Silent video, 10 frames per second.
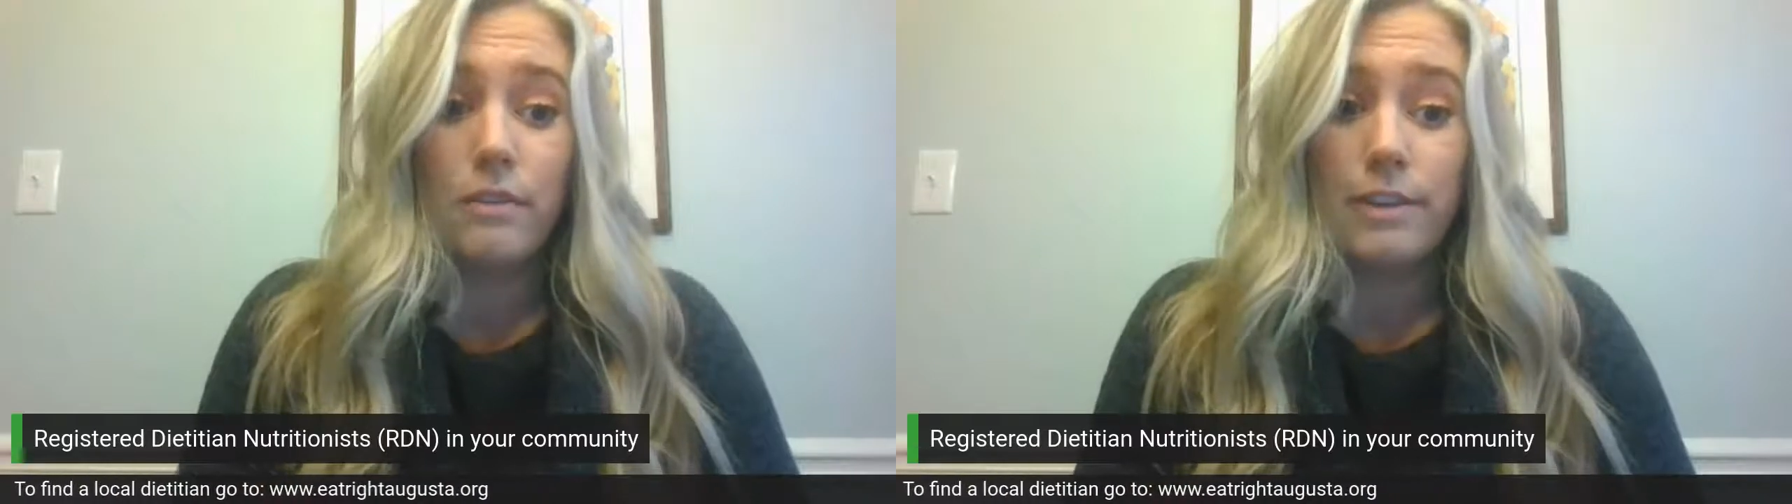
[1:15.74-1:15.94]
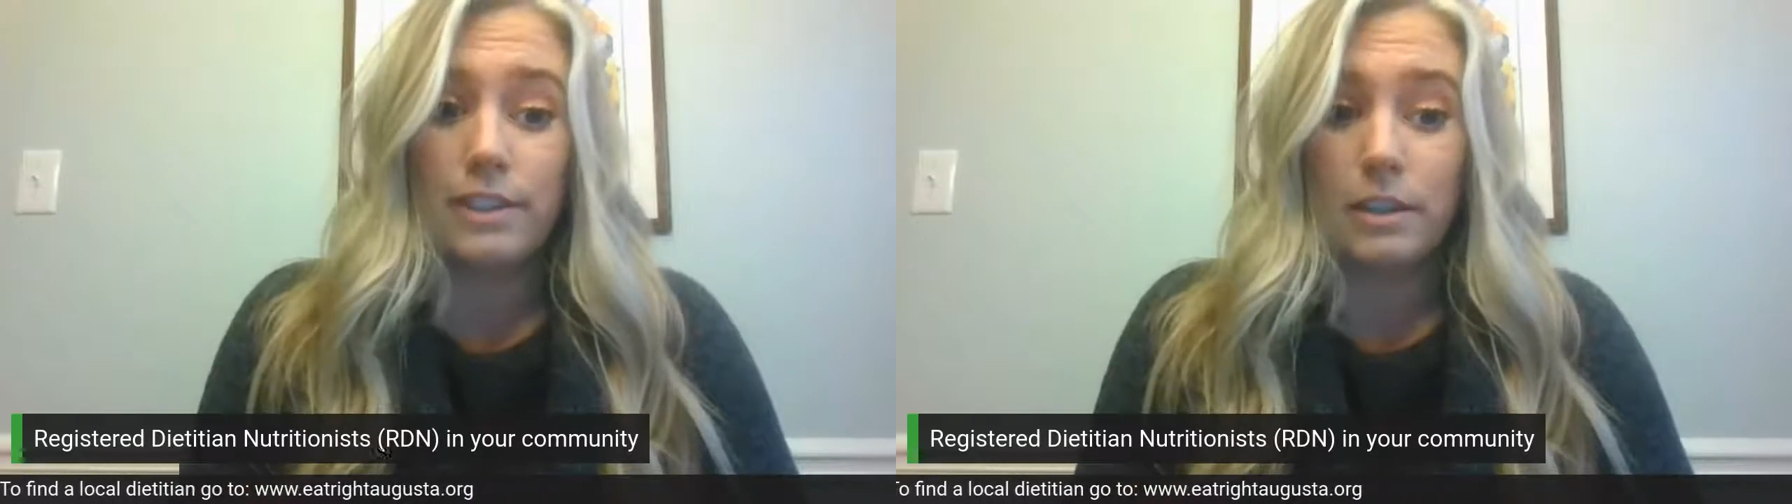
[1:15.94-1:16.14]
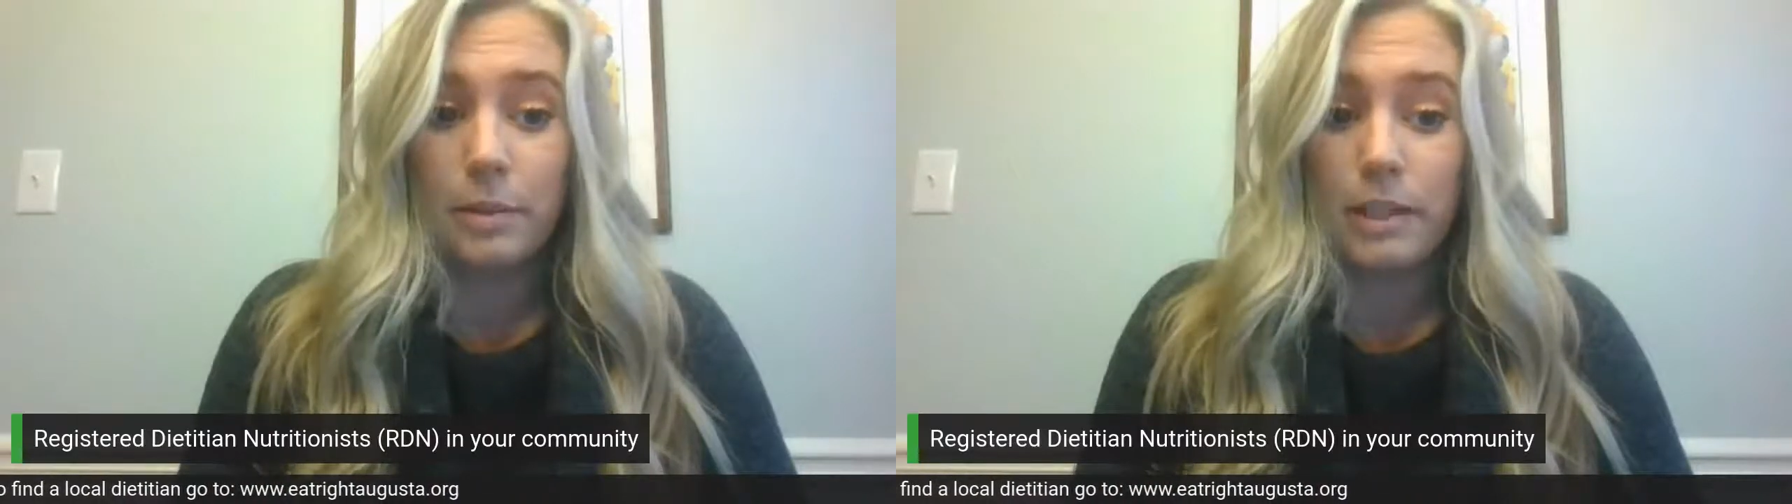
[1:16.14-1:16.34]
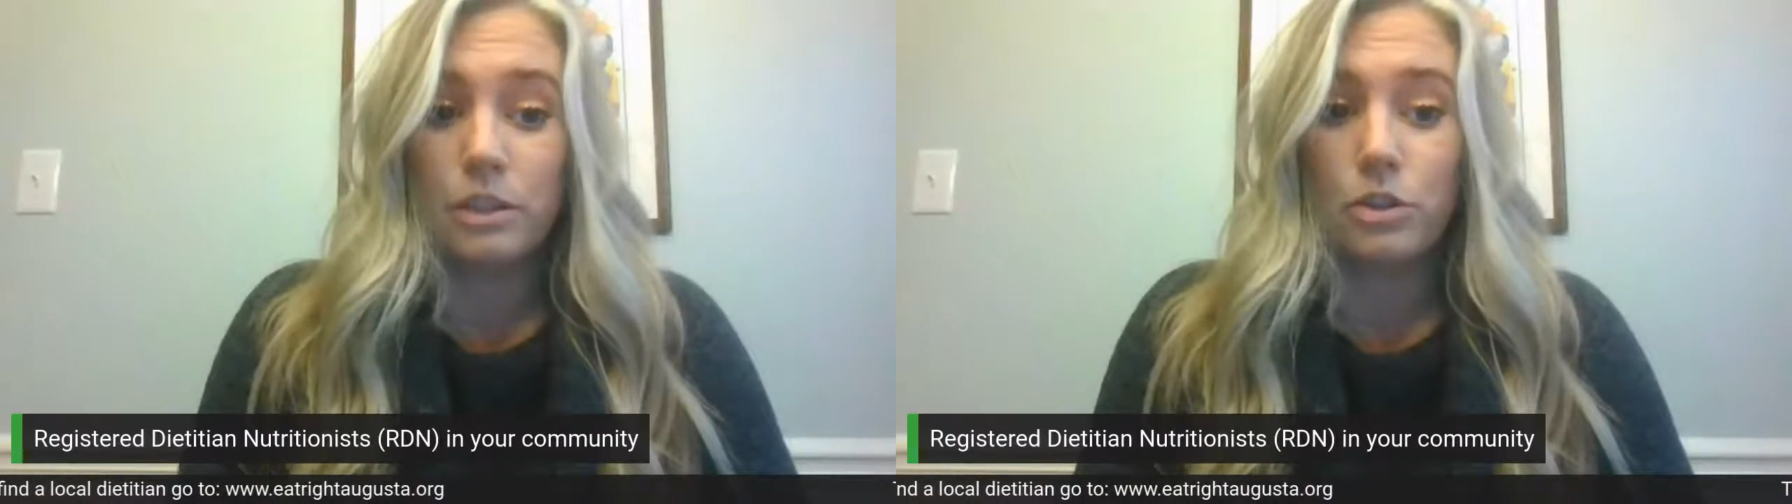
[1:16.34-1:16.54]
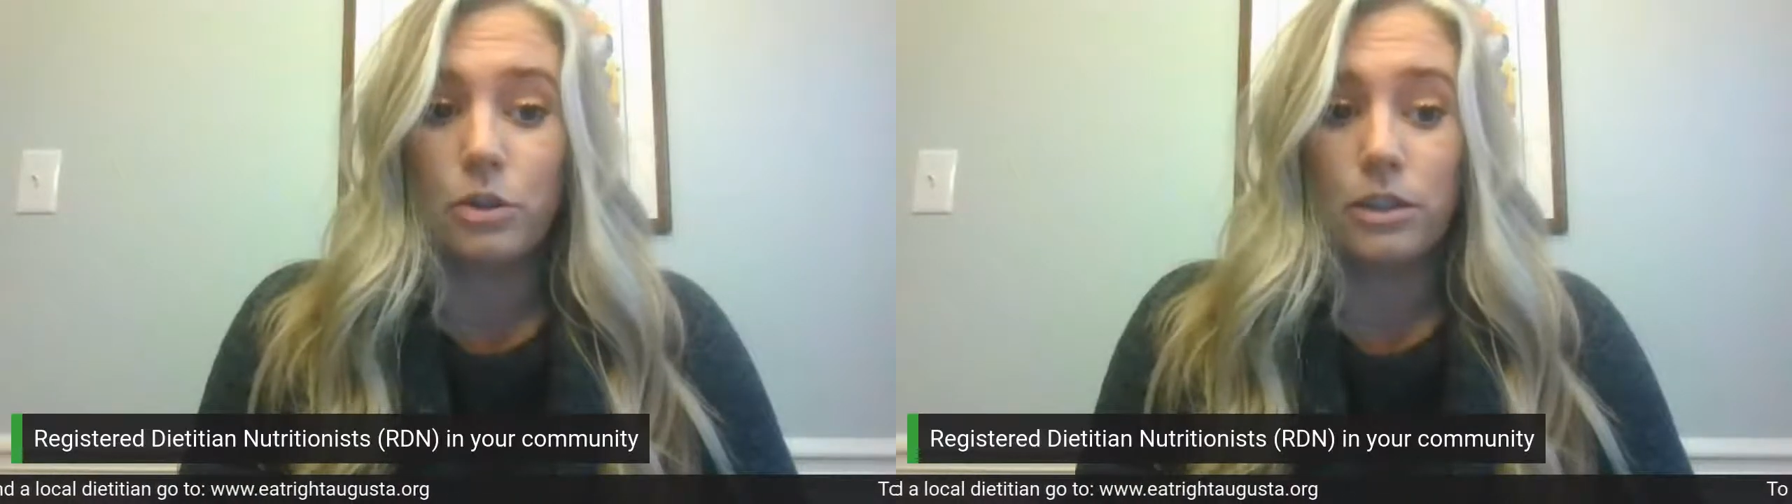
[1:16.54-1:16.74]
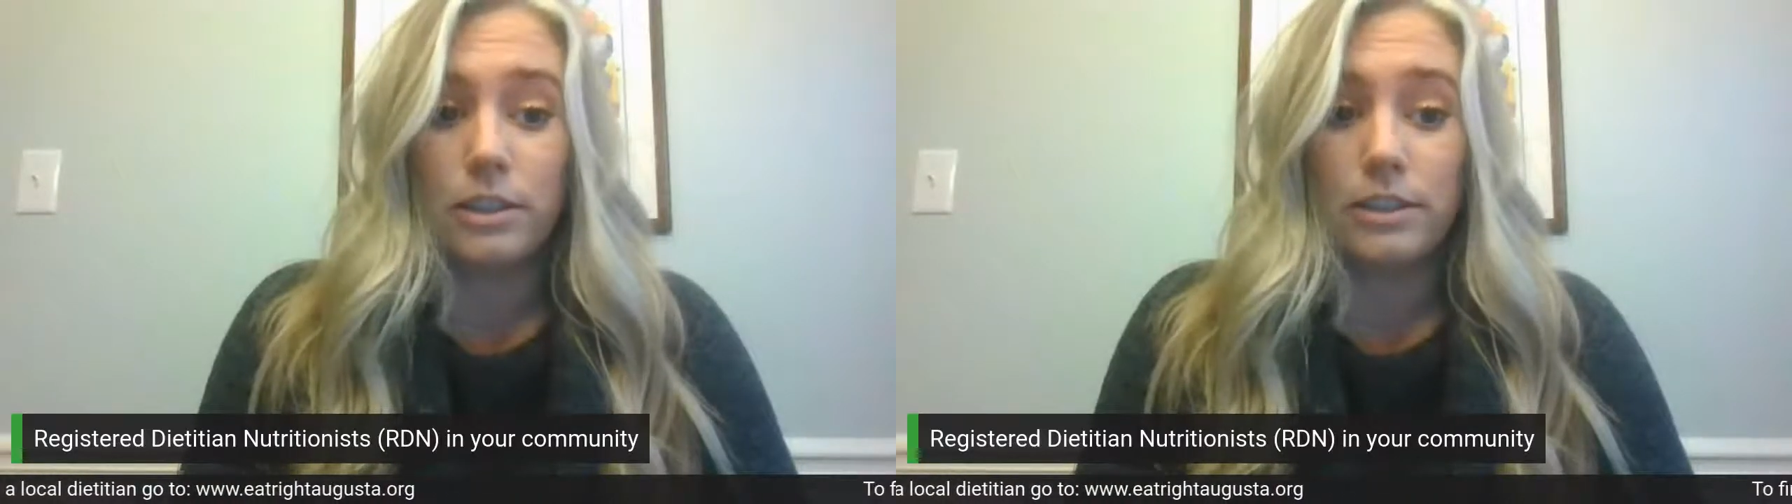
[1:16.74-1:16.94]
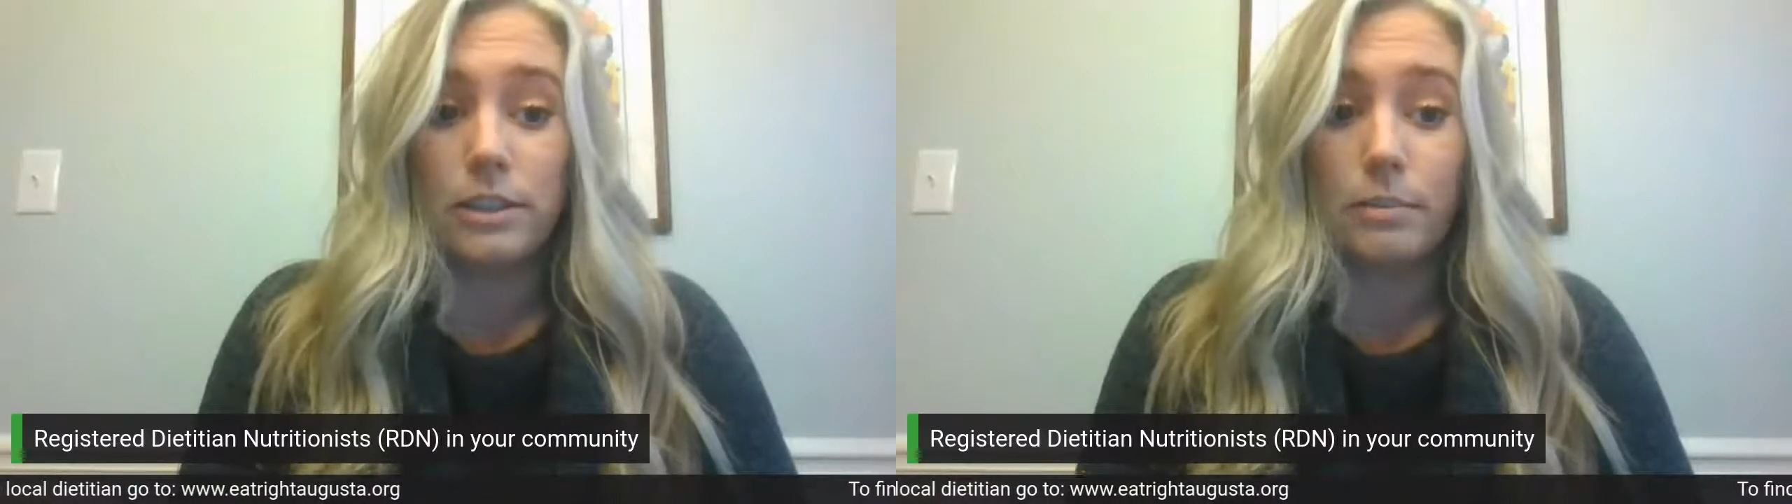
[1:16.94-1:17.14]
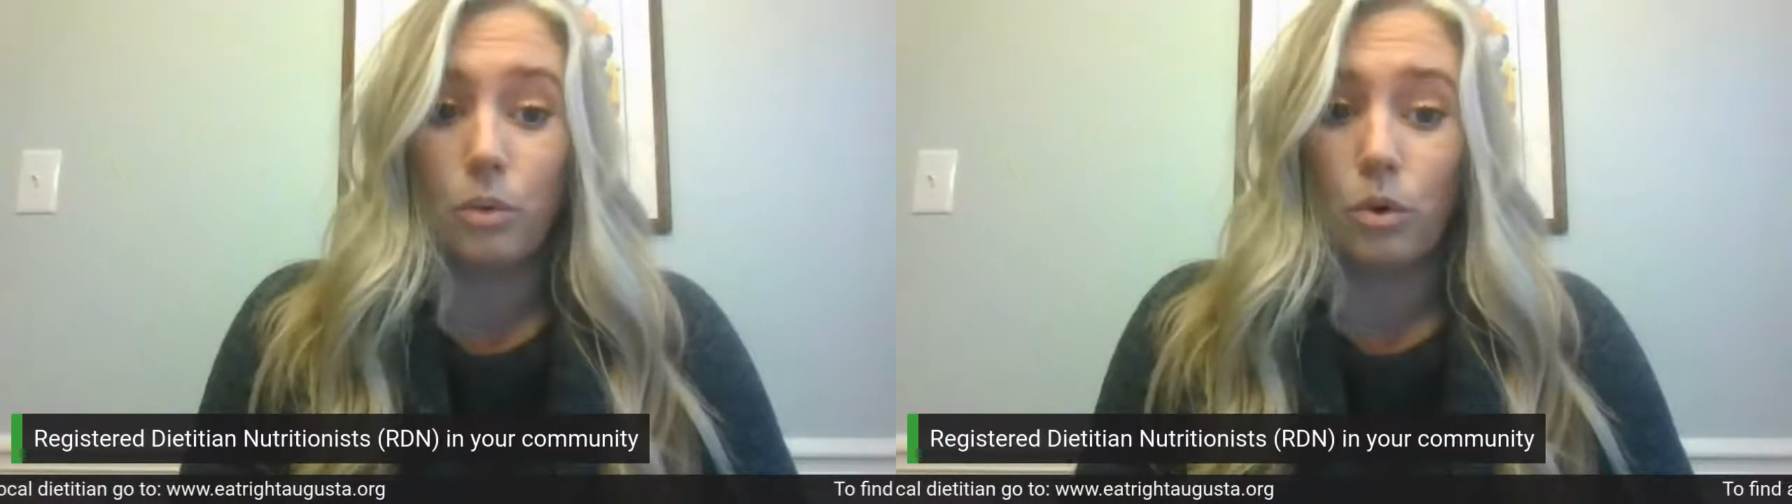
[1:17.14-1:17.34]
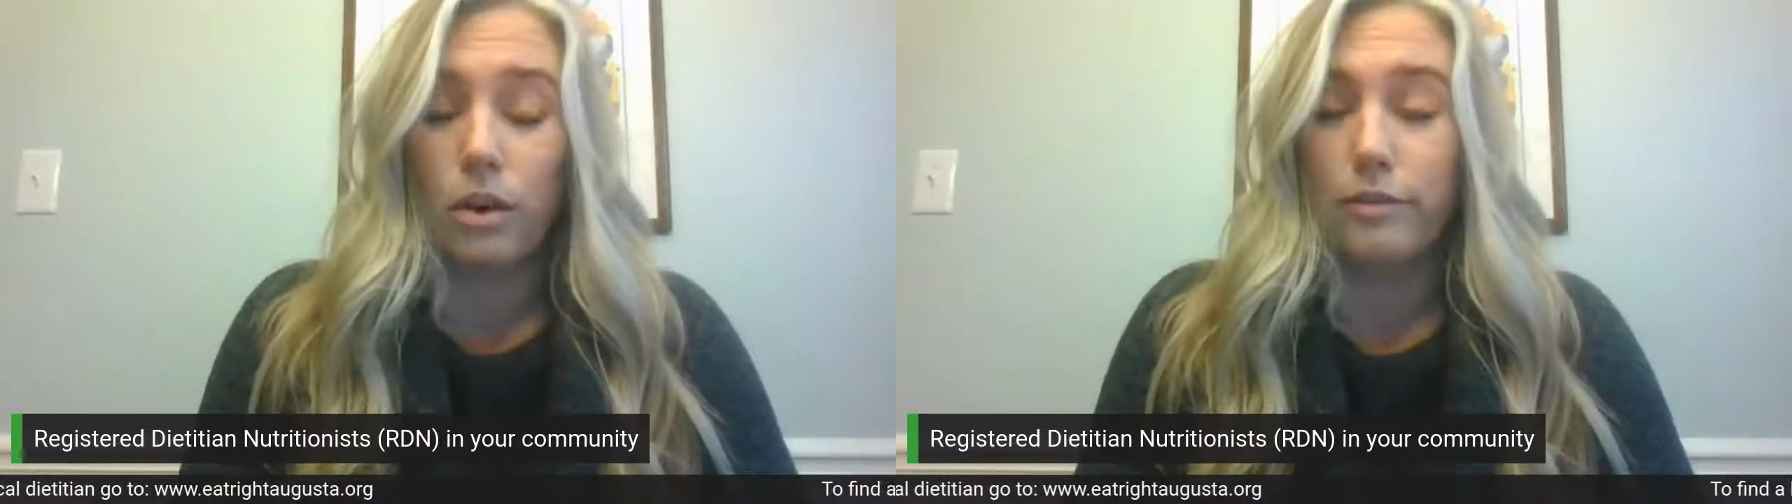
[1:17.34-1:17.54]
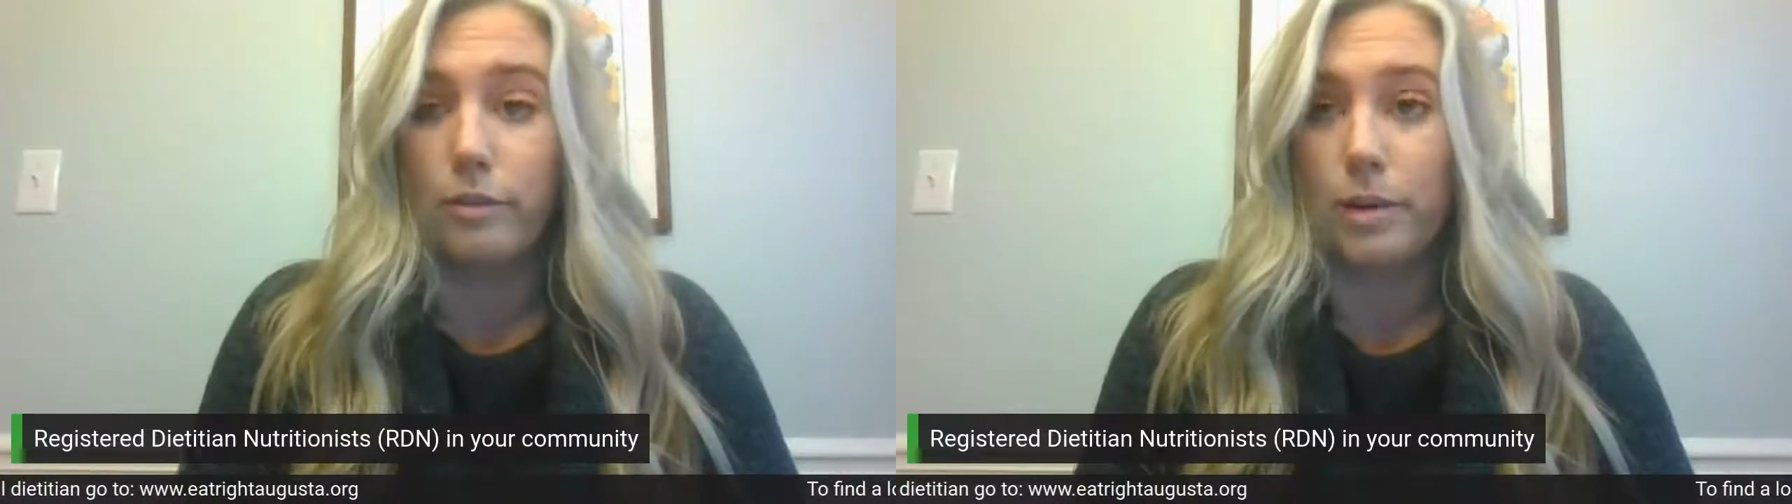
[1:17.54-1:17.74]
visit the patient to elicit more
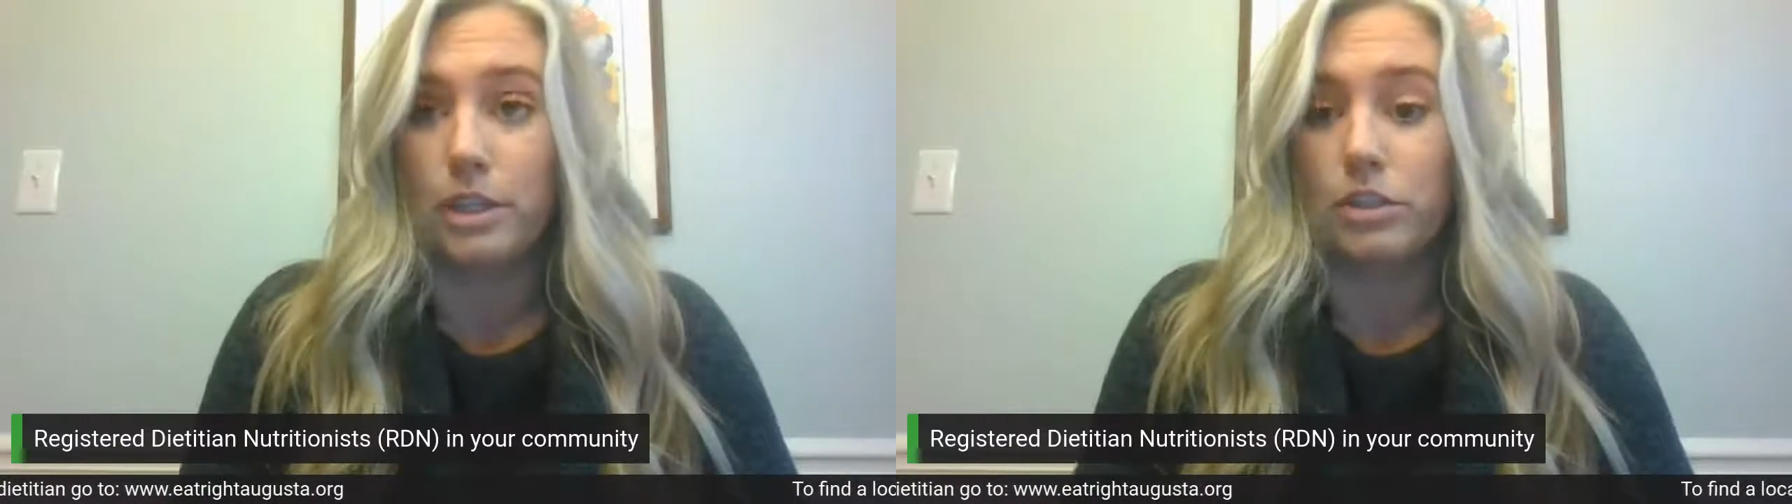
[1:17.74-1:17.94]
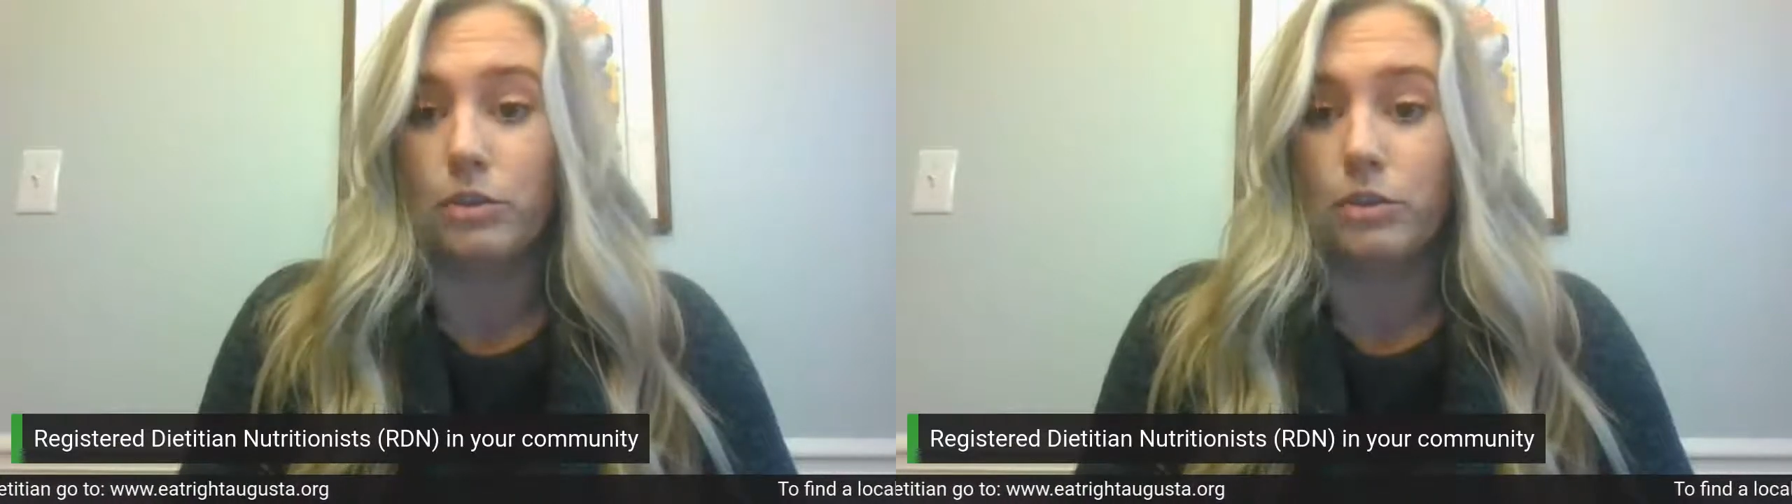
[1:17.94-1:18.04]
information